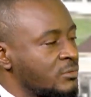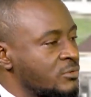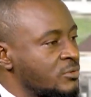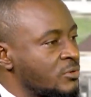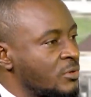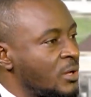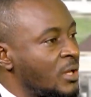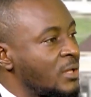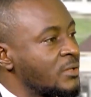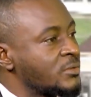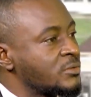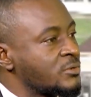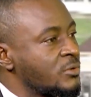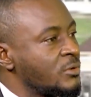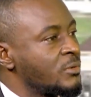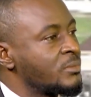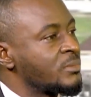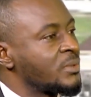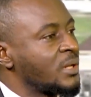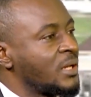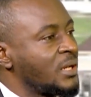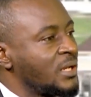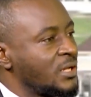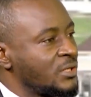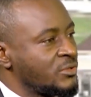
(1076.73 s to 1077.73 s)
outcome
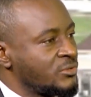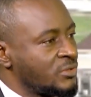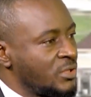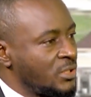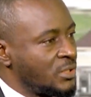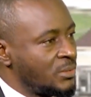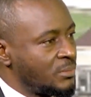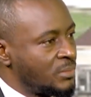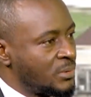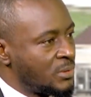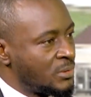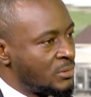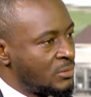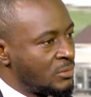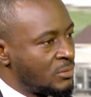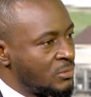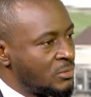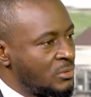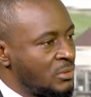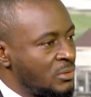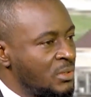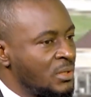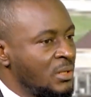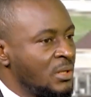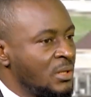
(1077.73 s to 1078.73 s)
can actually be good.
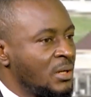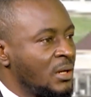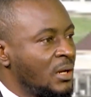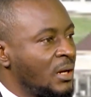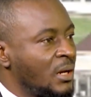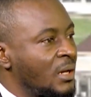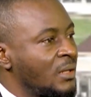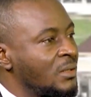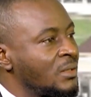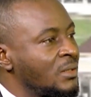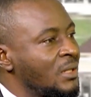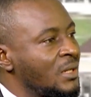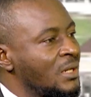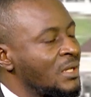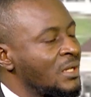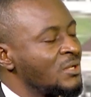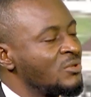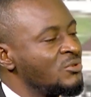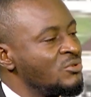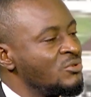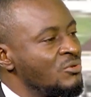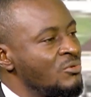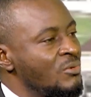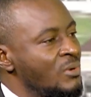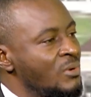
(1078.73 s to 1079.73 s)
And there are
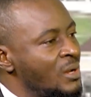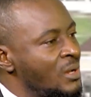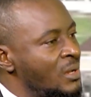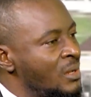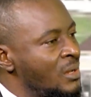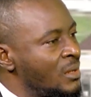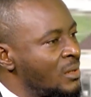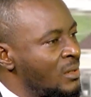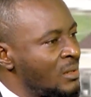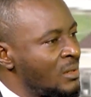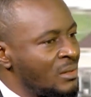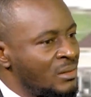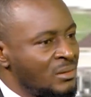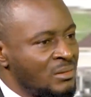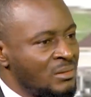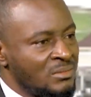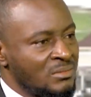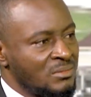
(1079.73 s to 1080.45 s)
newer